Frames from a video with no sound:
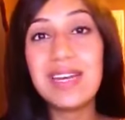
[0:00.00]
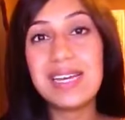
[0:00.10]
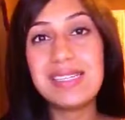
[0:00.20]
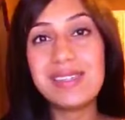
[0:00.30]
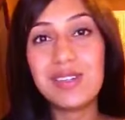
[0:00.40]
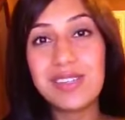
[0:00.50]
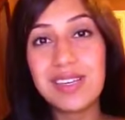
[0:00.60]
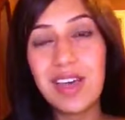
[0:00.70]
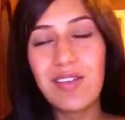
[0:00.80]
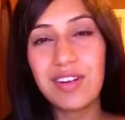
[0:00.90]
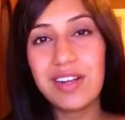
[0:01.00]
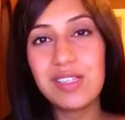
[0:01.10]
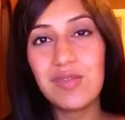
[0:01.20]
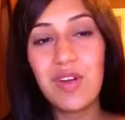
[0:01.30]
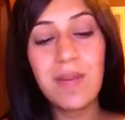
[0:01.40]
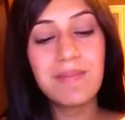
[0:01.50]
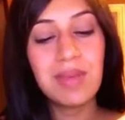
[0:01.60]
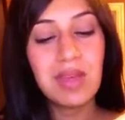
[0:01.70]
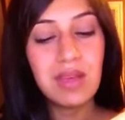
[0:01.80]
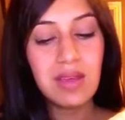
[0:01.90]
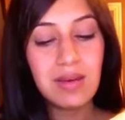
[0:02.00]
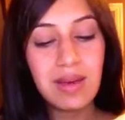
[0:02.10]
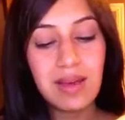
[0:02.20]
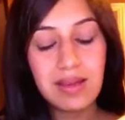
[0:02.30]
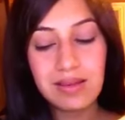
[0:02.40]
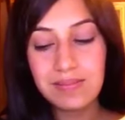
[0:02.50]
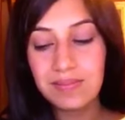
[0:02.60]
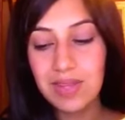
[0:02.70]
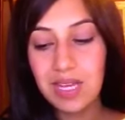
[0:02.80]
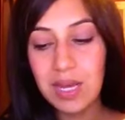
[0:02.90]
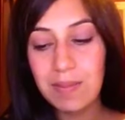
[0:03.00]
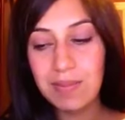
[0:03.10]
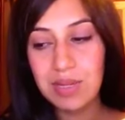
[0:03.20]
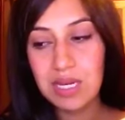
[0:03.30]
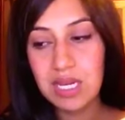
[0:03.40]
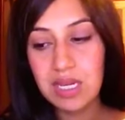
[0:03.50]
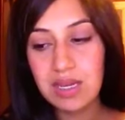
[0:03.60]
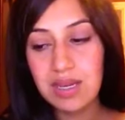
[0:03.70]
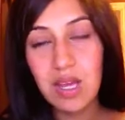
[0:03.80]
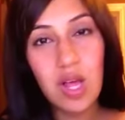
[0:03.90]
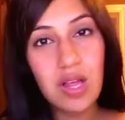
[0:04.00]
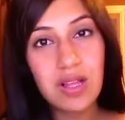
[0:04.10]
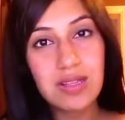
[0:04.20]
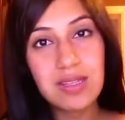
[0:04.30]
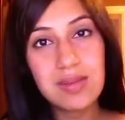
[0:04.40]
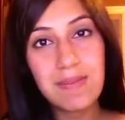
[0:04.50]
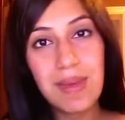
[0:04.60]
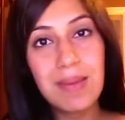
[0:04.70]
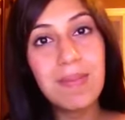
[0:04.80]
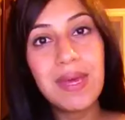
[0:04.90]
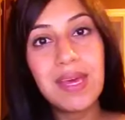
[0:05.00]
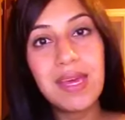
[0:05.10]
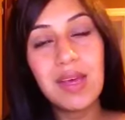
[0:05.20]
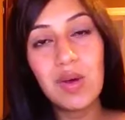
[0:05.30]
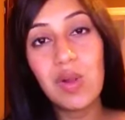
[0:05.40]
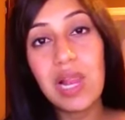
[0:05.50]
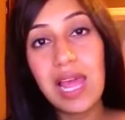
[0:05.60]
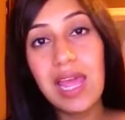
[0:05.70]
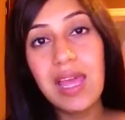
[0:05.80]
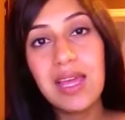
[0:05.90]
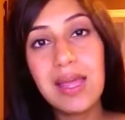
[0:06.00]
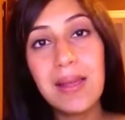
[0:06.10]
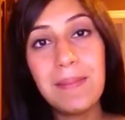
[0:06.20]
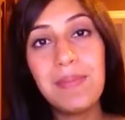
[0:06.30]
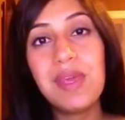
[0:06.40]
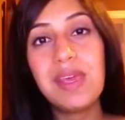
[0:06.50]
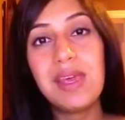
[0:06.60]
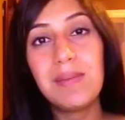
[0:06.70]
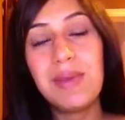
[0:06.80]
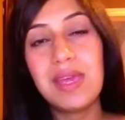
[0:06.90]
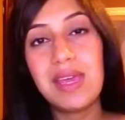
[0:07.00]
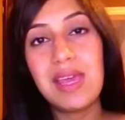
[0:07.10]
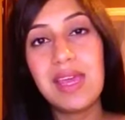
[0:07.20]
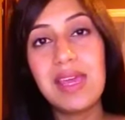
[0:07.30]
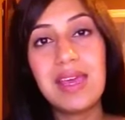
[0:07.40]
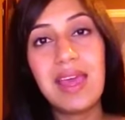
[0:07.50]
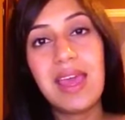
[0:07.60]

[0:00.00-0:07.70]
a nice nursing cover. It's from a company called Bebeaulait, Bebeaulait,